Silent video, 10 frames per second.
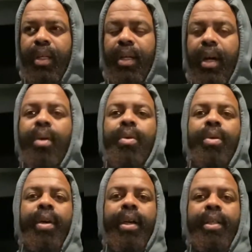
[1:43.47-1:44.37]
I will
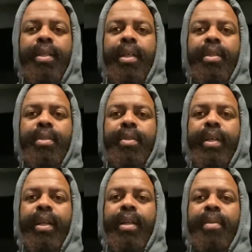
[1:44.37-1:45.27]
go ahead and do
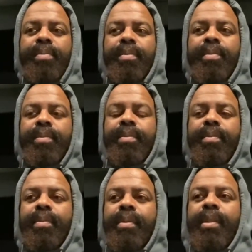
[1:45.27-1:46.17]
that.
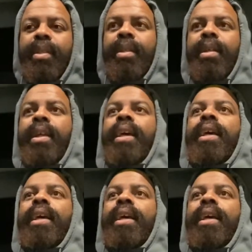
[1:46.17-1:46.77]
I'm going to